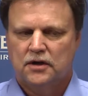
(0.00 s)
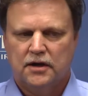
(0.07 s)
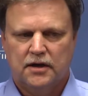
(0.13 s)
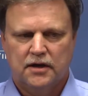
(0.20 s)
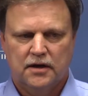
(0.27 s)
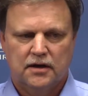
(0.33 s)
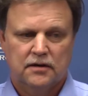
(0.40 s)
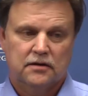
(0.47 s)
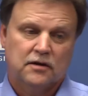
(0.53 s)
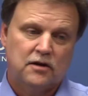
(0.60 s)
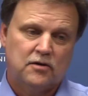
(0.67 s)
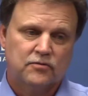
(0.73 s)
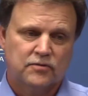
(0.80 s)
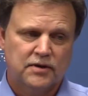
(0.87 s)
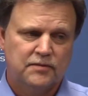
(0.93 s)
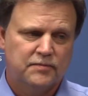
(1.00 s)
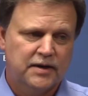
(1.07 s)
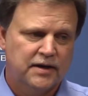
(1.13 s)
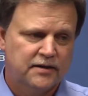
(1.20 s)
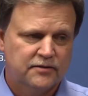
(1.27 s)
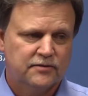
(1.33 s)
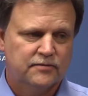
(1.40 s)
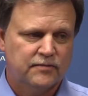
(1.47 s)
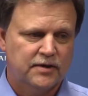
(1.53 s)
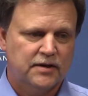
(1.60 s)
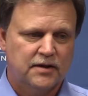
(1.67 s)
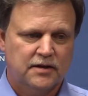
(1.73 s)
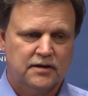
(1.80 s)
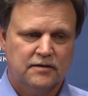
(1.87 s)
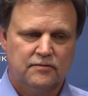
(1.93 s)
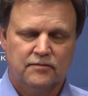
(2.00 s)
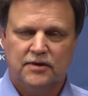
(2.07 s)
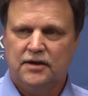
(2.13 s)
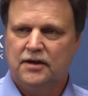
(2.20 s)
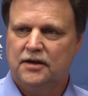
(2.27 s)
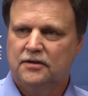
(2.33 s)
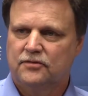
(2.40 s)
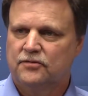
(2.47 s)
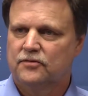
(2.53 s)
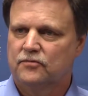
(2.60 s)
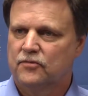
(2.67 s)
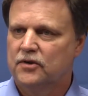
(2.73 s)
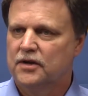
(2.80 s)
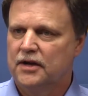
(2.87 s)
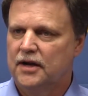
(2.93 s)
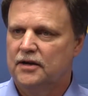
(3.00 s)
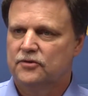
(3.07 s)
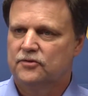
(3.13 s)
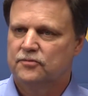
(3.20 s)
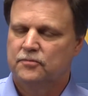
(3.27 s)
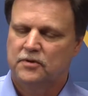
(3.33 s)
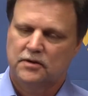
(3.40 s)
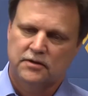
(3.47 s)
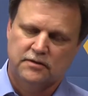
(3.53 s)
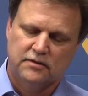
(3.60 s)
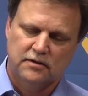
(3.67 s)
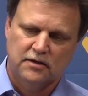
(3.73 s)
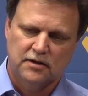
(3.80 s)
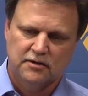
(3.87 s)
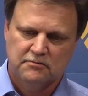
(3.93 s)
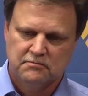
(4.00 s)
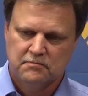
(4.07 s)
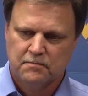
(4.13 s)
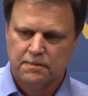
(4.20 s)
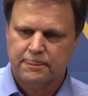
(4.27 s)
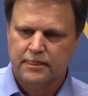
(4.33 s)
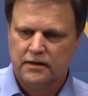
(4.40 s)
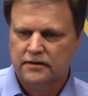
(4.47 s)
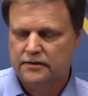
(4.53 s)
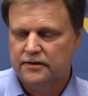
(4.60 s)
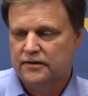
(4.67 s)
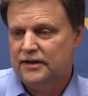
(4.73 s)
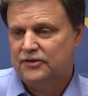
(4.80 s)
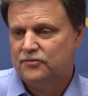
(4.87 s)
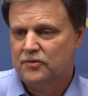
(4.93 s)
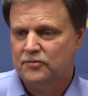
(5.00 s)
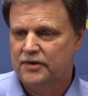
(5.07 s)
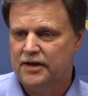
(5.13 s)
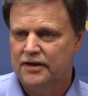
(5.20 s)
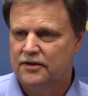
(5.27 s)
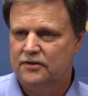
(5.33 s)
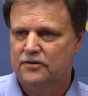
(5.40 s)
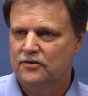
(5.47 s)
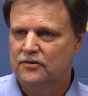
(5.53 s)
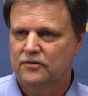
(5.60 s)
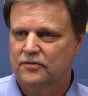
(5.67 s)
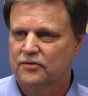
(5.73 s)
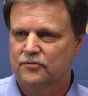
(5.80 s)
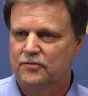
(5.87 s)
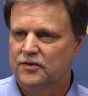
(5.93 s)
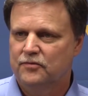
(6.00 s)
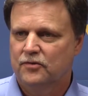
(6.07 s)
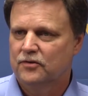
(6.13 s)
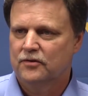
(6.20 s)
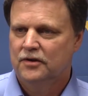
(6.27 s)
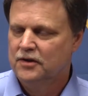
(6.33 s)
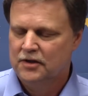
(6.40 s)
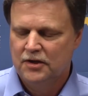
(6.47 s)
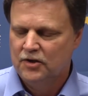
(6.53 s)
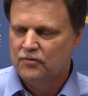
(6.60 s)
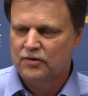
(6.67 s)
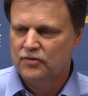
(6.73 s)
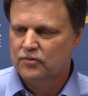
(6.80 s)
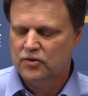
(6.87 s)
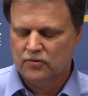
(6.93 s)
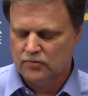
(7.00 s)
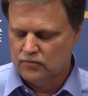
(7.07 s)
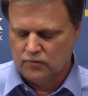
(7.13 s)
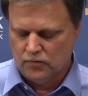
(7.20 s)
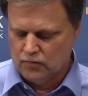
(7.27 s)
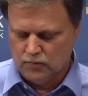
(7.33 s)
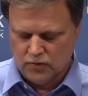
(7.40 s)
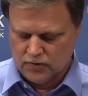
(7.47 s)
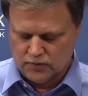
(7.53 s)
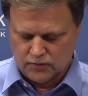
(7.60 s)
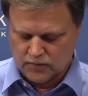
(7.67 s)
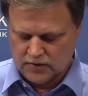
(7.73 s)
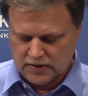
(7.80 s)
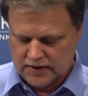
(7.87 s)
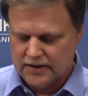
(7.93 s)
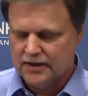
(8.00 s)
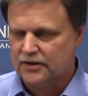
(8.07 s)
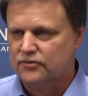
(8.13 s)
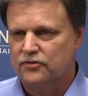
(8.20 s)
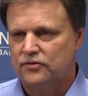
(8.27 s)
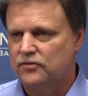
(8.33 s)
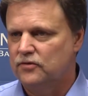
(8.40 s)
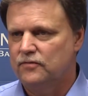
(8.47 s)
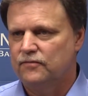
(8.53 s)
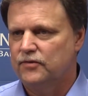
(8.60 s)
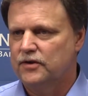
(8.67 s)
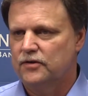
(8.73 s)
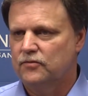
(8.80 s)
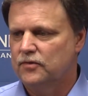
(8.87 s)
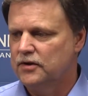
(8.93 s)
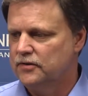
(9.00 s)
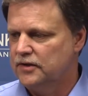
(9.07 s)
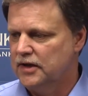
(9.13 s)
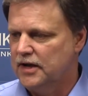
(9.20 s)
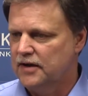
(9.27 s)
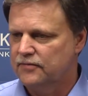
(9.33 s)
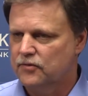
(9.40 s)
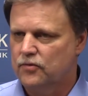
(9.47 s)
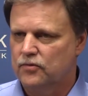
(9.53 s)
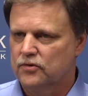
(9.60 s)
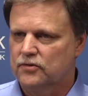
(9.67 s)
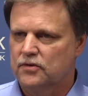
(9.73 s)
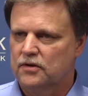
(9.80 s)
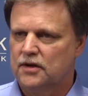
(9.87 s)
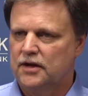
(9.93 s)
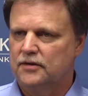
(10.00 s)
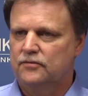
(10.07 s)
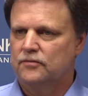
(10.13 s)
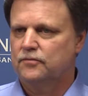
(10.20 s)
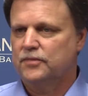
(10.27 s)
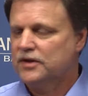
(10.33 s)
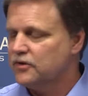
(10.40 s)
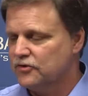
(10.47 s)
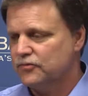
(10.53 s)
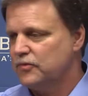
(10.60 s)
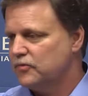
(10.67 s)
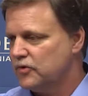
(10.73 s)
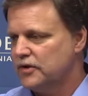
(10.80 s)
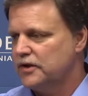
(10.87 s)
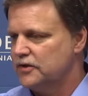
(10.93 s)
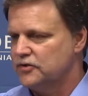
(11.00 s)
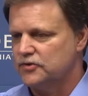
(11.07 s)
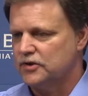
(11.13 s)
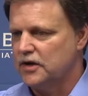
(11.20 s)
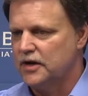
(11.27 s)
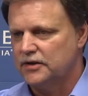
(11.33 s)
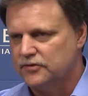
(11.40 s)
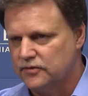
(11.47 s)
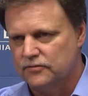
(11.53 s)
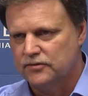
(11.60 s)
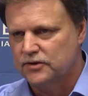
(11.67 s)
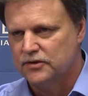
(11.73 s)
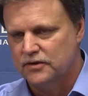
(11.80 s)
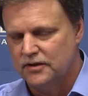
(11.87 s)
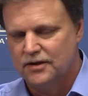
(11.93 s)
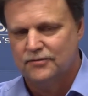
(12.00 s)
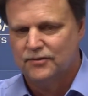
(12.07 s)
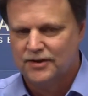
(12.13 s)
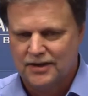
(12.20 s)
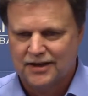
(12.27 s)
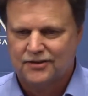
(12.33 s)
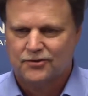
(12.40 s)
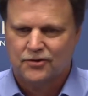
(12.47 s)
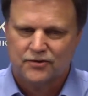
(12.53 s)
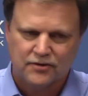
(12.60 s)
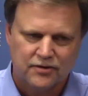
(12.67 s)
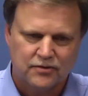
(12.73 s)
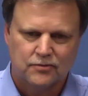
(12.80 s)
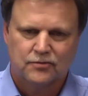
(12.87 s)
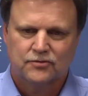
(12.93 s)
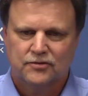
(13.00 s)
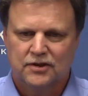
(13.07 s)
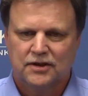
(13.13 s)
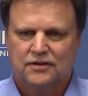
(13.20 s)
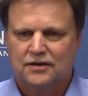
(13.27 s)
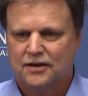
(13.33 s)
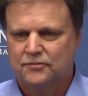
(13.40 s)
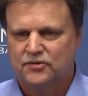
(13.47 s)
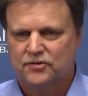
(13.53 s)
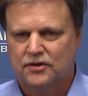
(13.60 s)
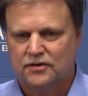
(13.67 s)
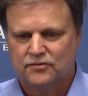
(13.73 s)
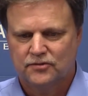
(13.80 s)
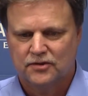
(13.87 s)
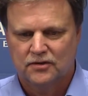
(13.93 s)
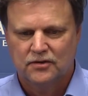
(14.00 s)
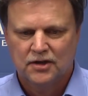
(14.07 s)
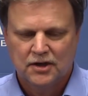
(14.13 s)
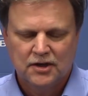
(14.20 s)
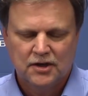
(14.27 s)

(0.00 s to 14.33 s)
and long rebounds, and we get it, and we had some runouts. But, you know, and that's what we had to do because we weren't really executing very well in the half court tonight because we weren't hitting shots, and then we had turnovers and that type of stuff. So,